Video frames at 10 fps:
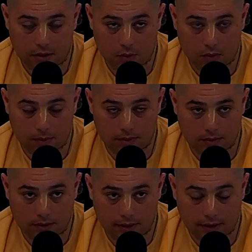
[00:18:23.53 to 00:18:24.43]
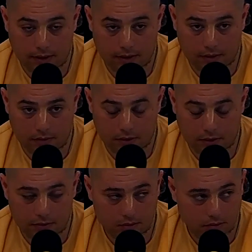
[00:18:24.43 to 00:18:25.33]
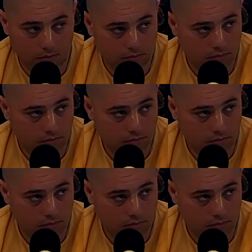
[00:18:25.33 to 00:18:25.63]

a woman's there and just